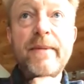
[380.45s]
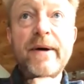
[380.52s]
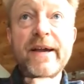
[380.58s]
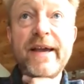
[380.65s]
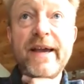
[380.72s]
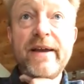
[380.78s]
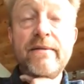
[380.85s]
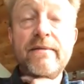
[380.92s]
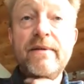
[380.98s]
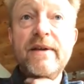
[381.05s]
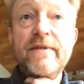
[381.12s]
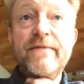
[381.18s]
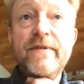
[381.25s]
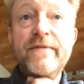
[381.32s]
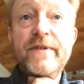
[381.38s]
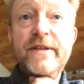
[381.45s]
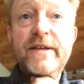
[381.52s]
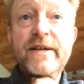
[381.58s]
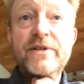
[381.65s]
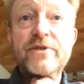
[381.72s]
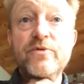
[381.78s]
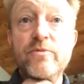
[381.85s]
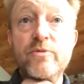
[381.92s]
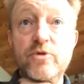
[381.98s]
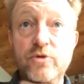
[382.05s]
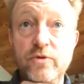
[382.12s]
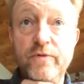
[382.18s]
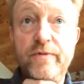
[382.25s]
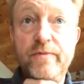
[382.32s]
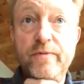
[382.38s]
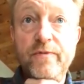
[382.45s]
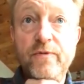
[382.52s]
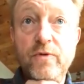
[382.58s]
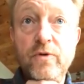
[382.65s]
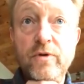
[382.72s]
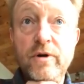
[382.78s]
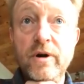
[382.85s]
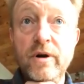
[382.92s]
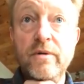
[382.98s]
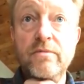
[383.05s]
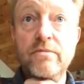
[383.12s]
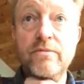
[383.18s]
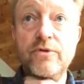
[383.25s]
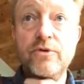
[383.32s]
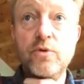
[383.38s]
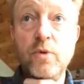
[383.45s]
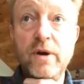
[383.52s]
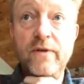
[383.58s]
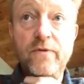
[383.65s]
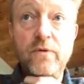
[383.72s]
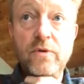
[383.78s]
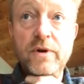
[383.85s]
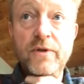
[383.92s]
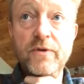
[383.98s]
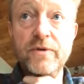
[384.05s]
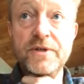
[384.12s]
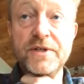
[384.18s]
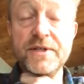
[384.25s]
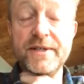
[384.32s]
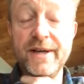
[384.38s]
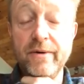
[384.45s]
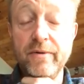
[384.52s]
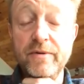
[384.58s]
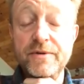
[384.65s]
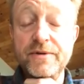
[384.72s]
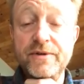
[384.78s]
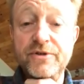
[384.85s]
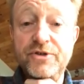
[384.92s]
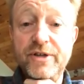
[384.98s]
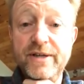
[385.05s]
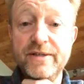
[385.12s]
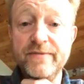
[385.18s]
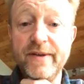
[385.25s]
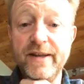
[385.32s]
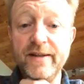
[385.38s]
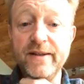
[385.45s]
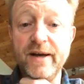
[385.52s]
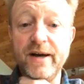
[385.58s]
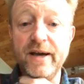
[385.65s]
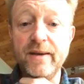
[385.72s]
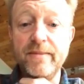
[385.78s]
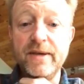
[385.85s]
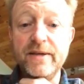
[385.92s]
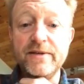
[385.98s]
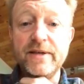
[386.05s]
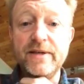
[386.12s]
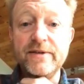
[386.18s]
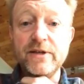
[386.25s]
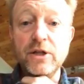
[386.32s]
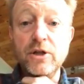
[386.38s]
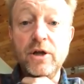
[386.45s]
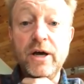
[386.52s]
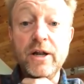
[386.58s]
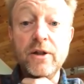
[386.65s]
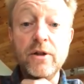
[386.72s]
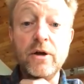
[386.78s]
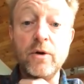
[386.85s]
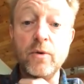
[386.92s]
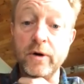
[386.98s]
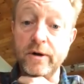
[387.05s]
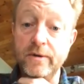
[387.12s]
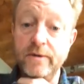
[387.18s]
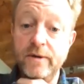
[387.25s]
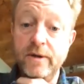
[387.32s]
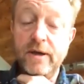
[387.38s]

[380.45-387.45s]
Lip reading: again, if the tick is removed for 24 to 36 hours, the chance of getting Lyme is a lot lower.